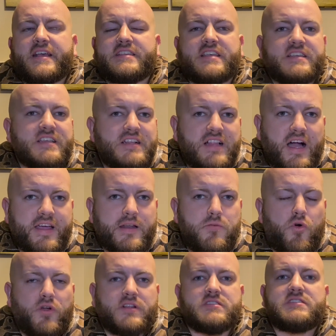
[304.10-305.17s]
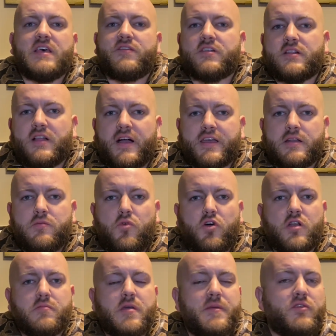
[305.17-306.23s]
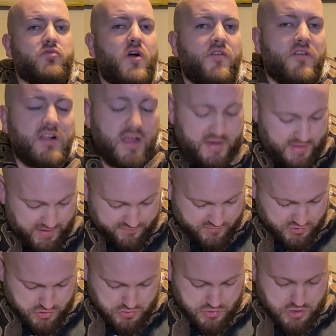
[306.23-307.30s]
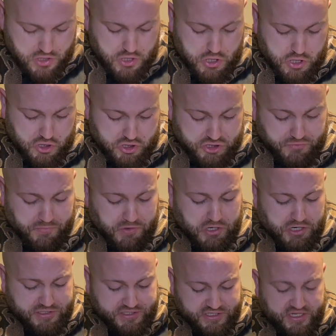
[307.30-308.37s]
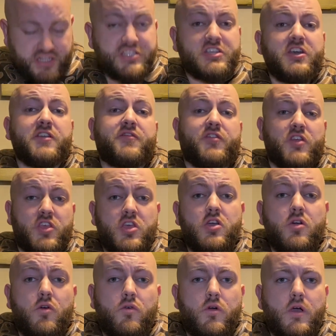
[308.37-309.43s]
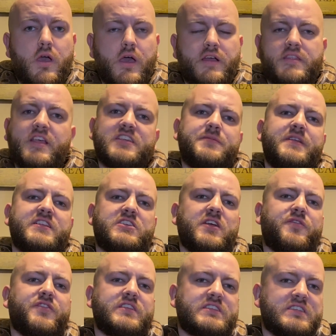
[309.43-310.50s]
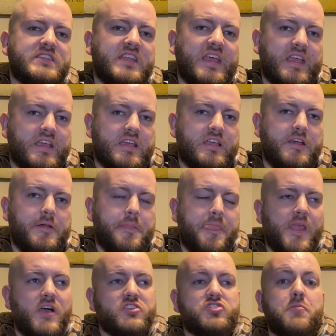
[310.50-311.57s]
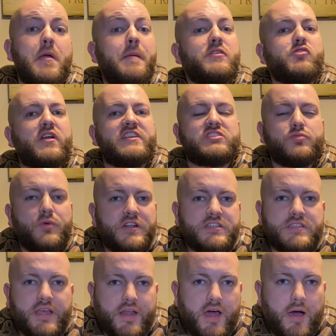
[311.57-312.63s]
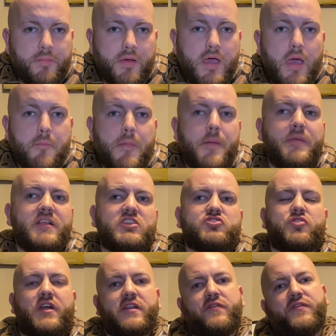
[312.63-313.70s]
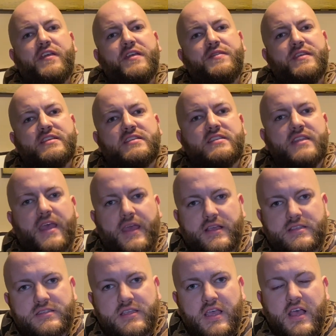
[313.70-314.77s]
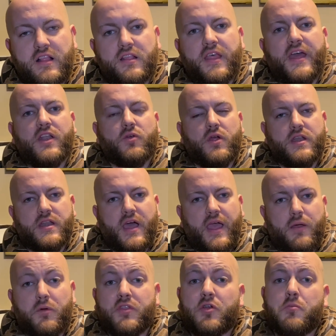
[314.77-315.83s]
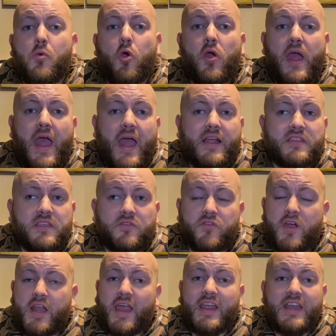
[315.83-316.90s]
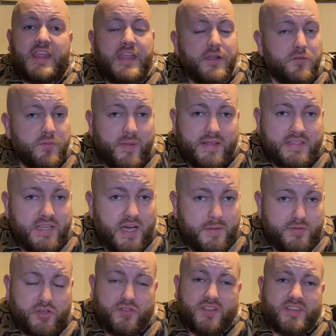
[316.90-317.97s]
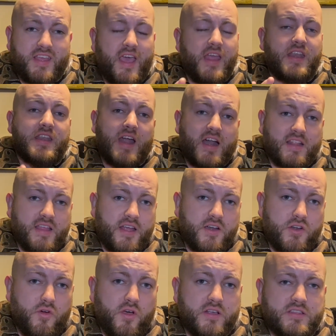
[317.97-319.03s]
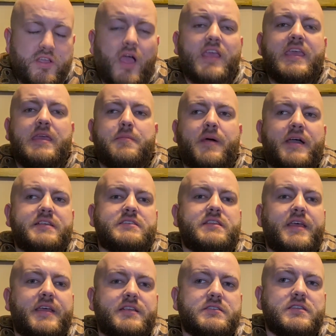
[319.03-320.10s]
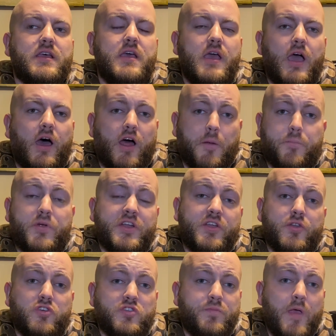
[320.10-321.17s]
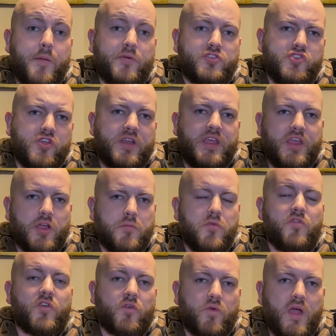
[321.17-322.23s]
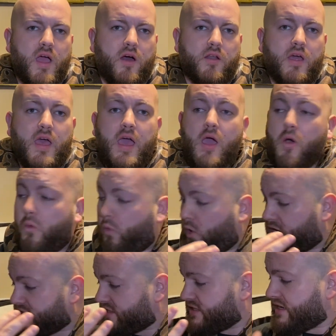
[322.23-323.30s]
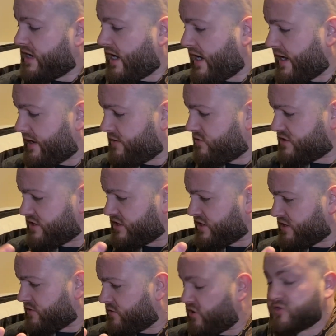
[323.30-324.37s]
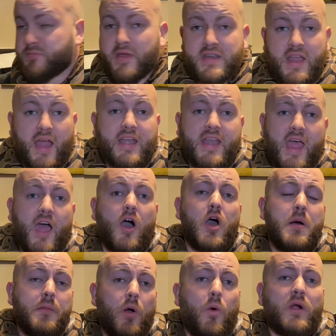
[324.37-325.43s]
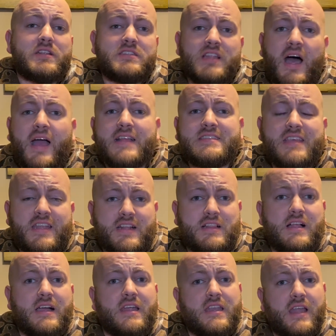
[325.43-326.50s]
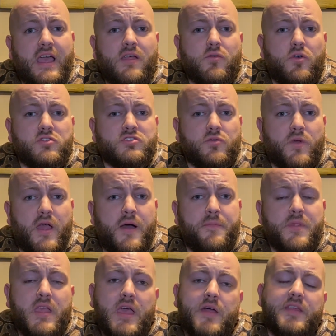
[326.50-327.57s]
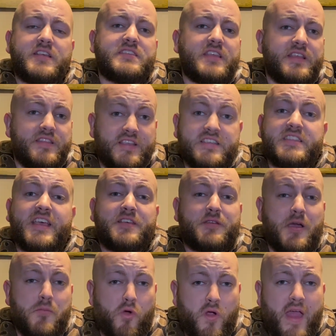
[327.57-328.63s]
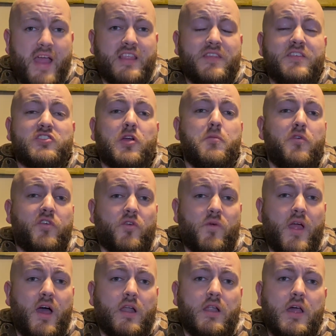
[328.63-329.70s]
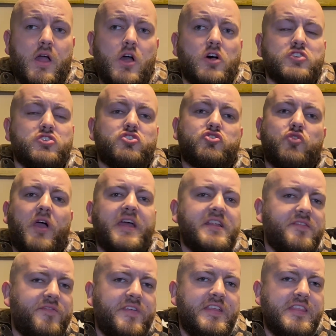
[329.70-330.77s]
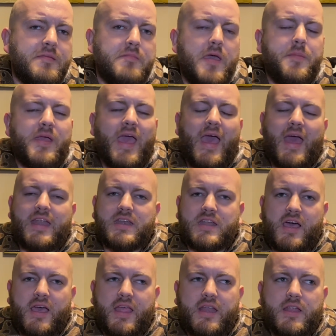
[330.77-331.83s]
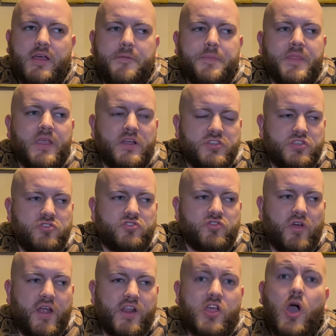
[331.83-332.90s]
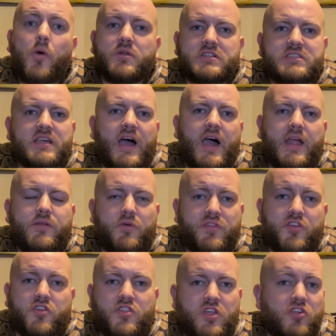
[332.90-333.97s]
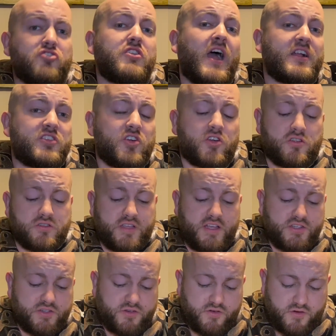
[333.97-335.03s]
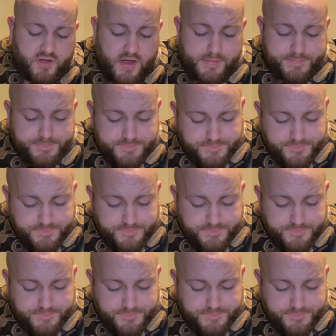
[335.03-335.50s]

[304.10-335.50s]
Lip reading: at 6 o'clock in the morning, 7 o'clock in the morning, maybe 12 o'clock in the afternoon, just because it's good for you doesn't mean it's good for the snake. So maybe try to switch that up. Maybe let's try to feed these snakes later at night when they're more active, right? I can hear them in my tubs. During the day, not a lot of noise. Now, I keep my snakes on printed newspapers. You can hear them moving around. Once it's midnight now, but once 9, 10 o'clock at night rolls around, these snakes become more active, they start moving around. So try to feed them maybe at night to try to coincide with their nocturnal nature, okay?